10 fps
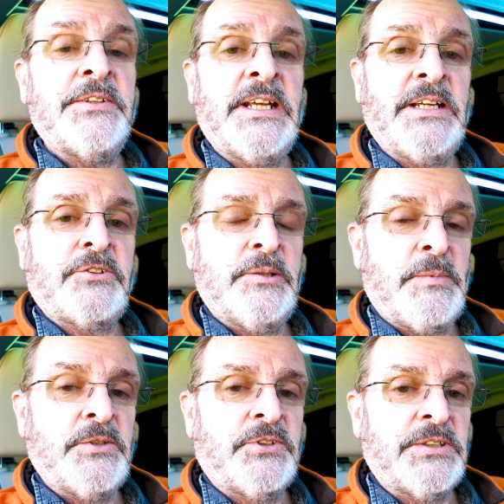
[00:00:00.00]
The electric
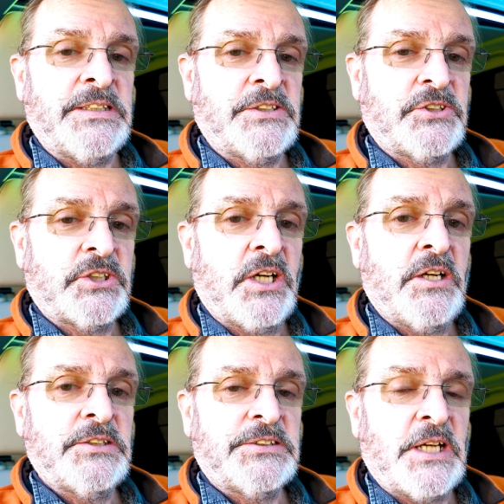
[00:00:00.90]
motor is
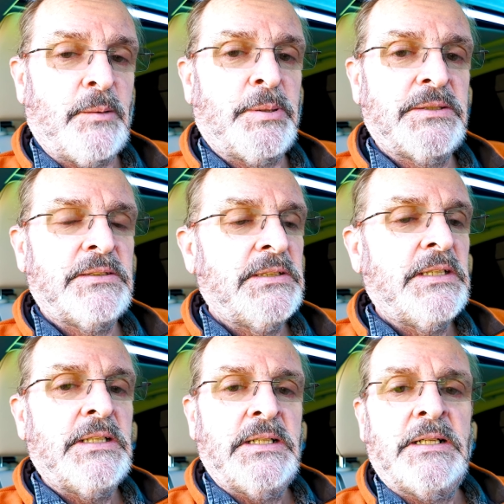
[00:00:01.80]
charged up.
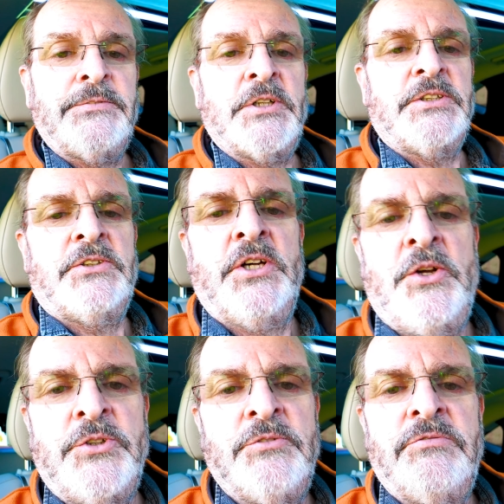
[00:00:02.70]
If I
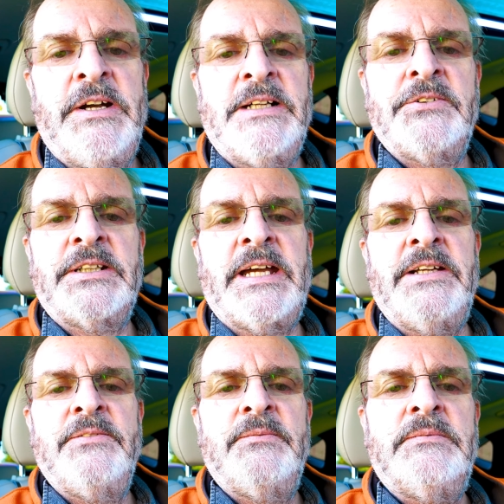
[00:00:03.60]
turn you round
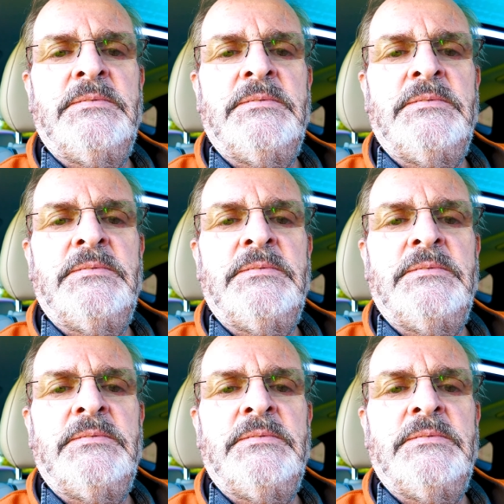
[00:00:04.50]
again,